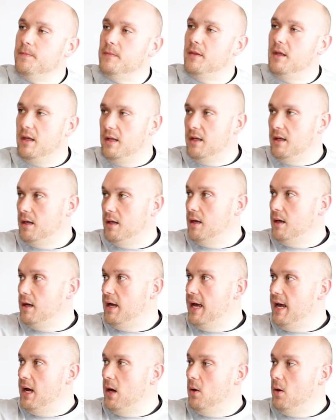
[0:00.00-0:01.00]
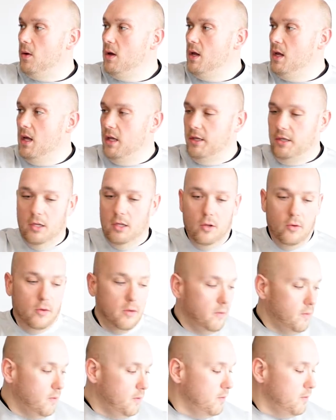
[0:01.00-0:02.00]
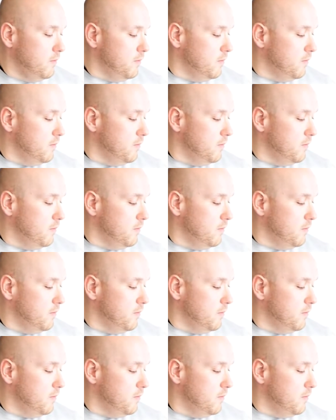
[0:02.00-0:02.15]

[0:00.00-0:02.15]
and how, you know,